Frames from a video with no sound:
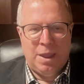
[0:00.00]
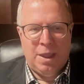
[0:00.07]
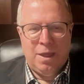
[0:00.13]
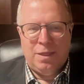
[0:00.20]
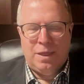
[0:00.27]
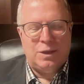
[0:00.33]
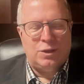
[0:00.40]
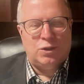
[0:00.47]

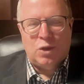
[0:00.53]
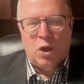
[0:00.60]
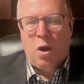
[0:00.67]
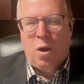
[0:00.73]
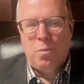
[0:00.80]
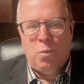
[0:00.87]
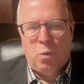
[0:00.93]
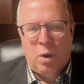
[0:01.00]
that
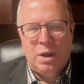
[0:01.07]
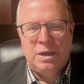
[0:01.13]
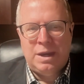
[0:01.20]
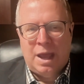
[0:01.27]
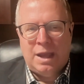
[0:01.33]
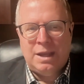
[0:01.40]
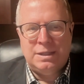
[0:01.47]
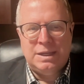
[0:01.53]
Psalm
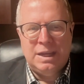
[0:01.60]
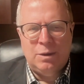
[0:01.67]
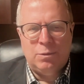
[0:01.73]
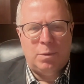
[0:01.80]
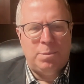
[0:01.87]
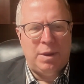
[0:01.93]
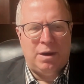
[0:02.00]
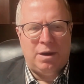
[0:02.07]
119 would
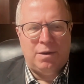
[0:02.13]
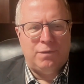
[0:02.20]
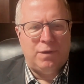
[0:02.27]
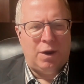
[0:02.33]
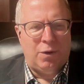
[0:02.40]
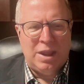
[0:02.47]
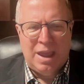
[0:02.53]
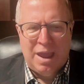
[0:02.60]
be a
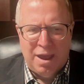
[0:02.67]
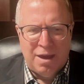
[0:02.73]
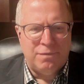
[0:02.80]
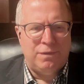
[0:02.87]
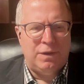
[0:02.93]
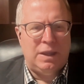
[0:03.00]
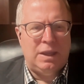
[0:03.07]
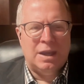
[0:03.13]
very
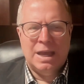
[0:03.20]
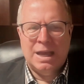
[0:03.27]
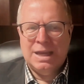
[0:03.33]
heavy,